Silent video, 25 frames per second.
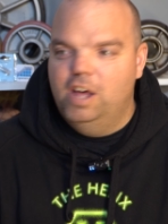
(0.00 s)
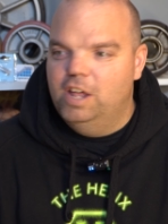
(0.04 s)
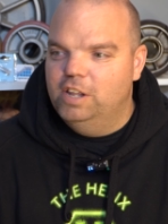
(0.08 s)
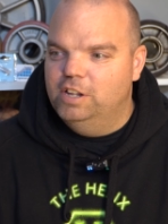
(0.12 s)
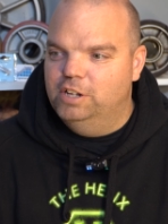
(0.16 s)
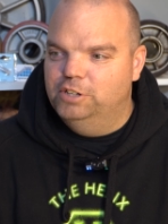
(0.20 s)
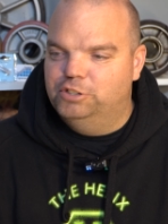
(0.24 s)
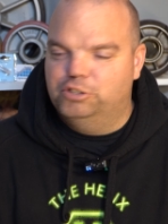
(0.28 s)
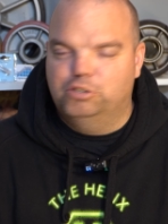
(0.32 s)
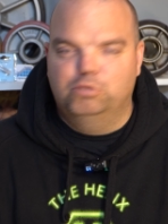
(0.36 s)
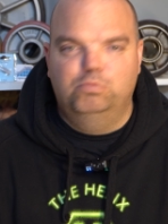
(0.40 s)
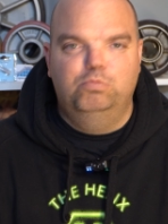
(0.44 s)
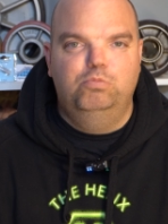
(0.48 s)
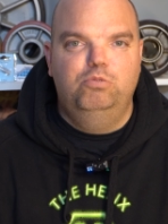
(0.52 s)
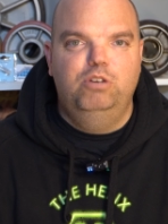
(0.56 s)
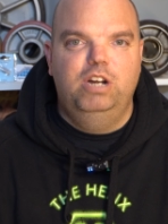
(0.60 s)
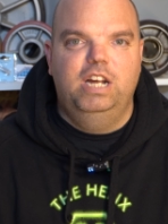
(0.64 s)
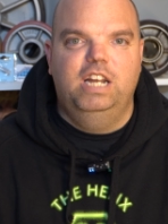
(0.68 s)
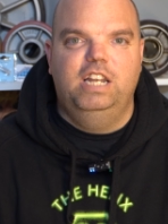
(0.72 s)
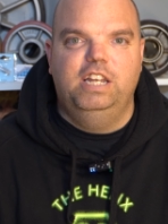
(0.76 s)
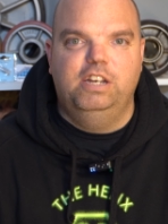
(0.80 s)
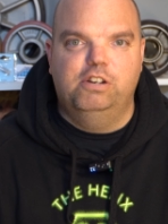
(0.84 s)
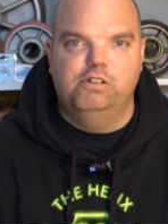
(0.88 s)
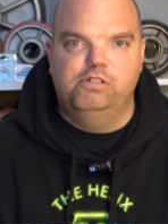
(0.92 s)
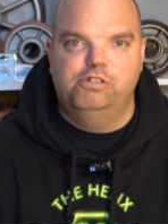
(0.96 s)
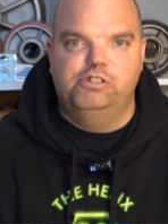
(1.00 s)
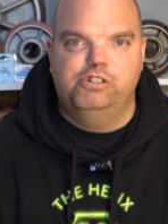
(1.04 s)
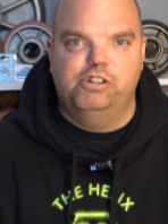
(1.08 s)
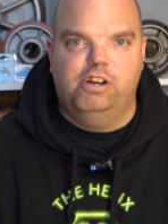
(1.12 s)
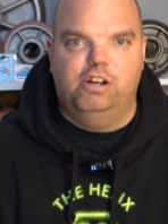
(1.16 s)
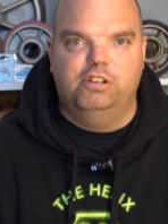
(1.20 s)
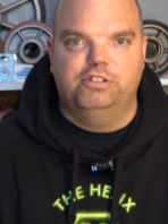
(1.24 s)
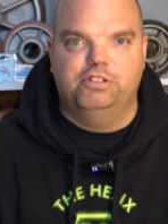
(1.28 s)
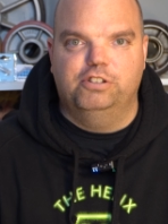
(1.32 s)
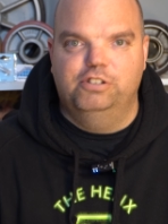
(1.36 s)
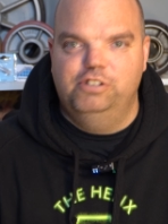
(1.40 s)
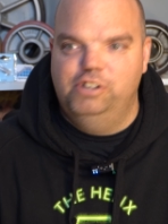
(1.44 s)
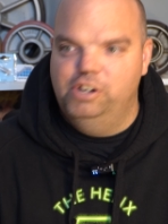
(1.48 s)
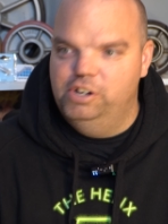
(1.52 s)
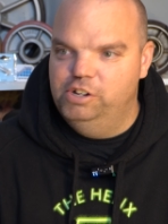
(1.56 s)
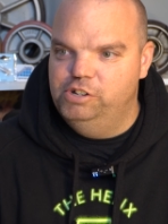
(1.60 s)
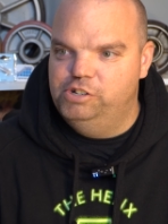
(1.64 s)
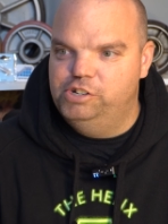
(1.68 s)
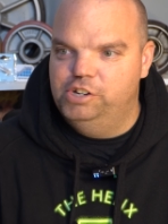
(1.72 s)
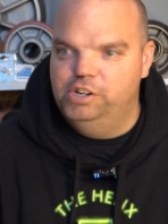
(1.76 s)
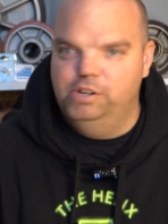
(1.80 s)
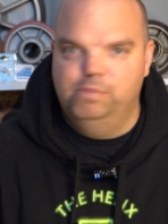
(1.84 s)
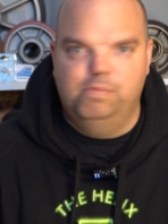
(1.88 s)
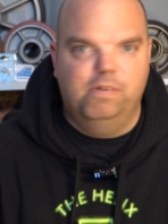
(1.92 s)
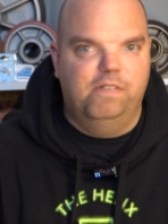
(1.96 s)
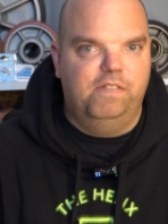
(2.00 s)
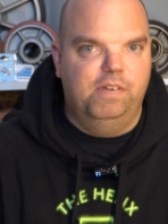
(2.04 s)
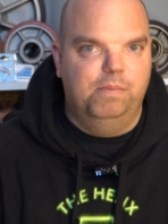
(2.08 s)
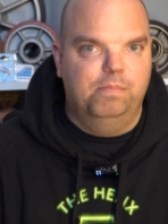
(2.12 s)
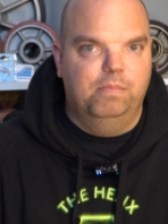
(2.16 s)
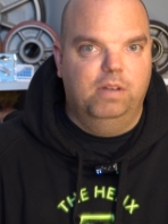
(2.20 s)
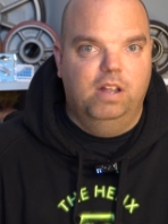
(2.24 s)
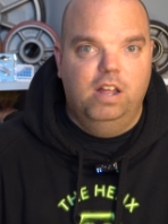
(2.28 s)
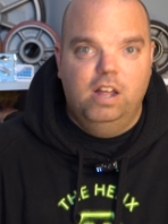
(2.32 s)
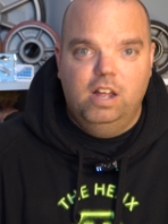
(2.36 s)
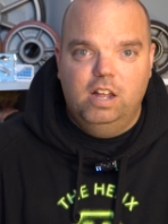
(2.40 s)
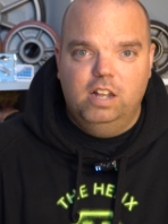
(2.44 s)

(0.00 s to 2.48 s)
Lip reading: There's some really good shots on YouTube of him